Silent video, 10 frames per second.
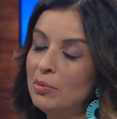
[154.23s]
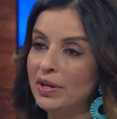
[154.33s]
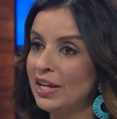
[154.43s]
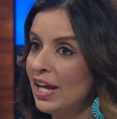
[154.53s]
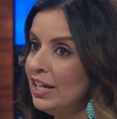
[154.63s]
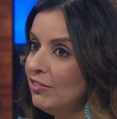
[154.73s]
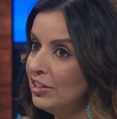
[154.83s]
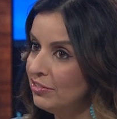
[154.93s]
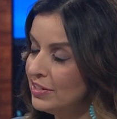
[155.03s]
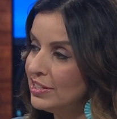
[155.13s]
But again, even
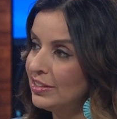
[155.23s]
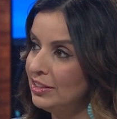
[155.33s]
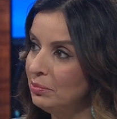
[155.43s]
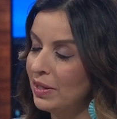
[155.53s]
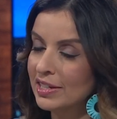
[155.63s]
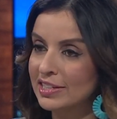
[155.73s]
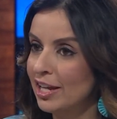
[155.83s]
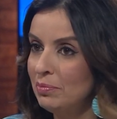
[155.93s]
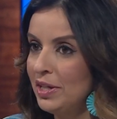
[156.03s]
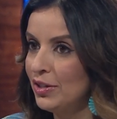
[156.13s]
the physical impacts
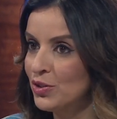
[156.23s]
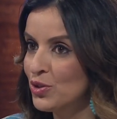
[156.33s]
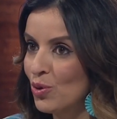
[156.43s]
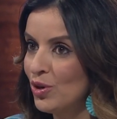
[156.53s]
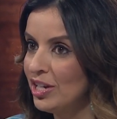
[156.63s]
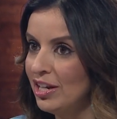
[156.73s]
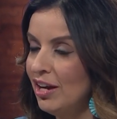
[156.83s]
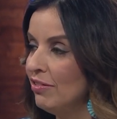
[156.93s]
can't be underscored well, enough.